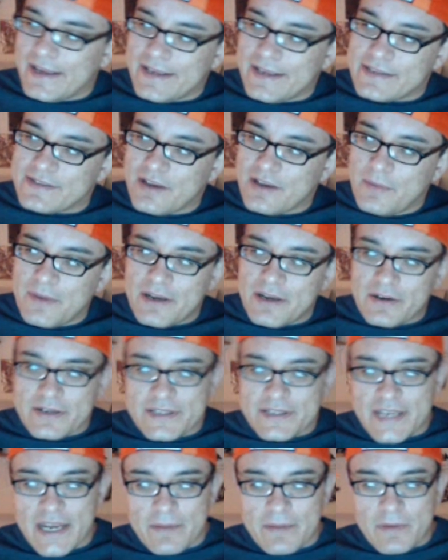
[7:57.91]
Some
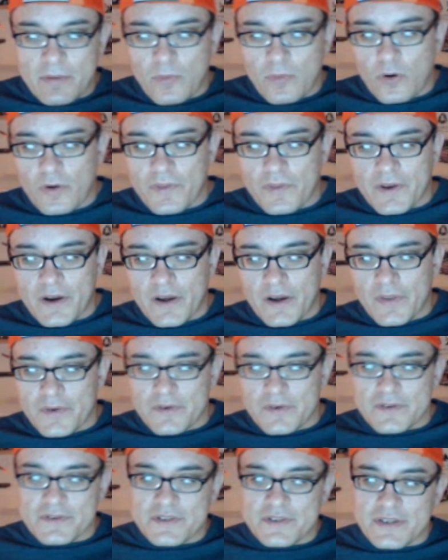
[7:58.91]
irritate me more than
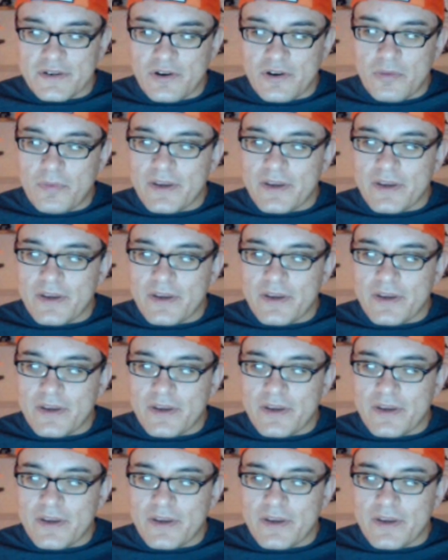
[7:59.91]
others, you know,